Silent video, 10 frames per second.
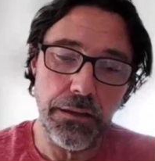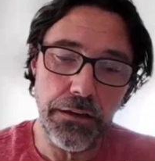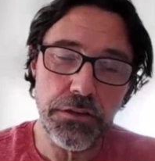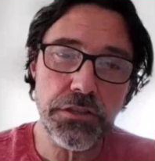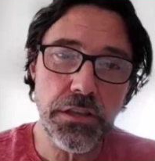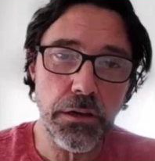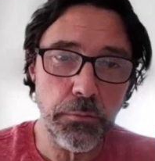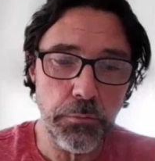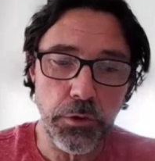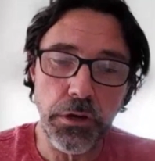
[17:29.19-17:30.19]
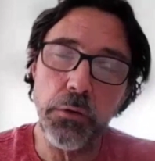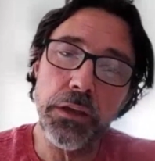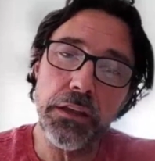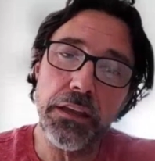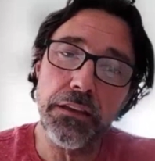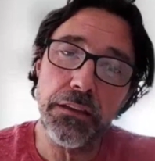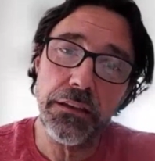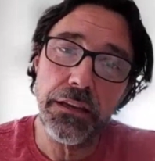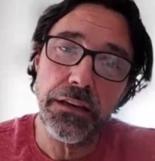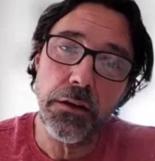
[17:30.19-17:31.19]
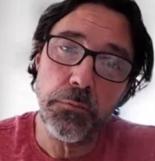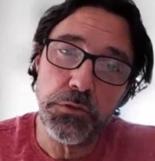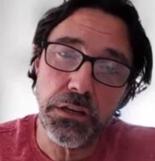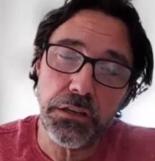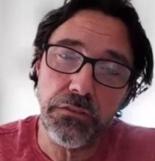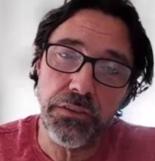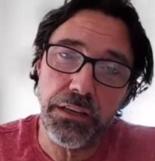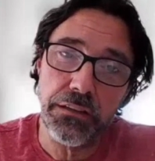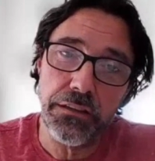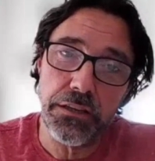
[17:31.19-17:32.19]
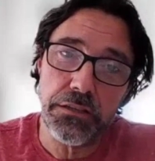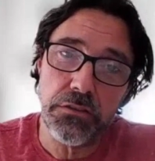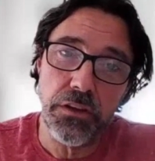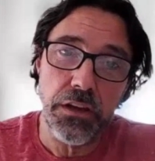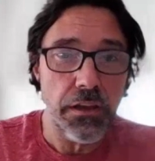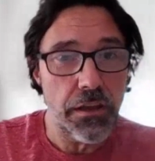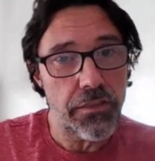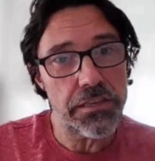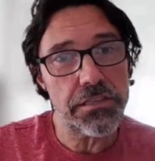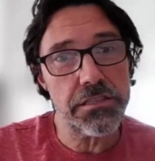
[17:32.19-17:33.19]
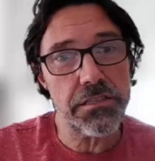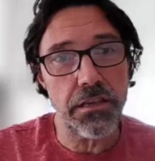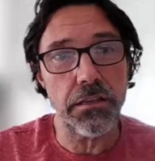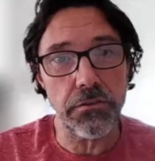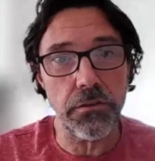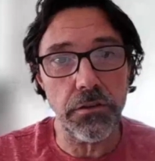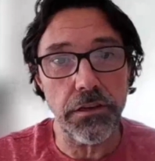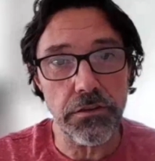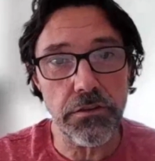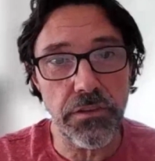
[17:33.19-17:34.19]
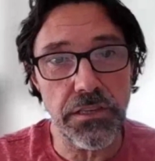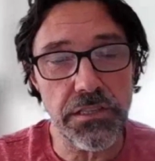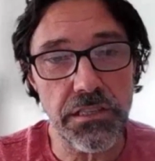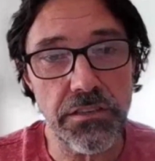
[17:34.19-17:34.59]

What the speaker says: here's the output, and we can get an objective index of this is the health of the lungs of this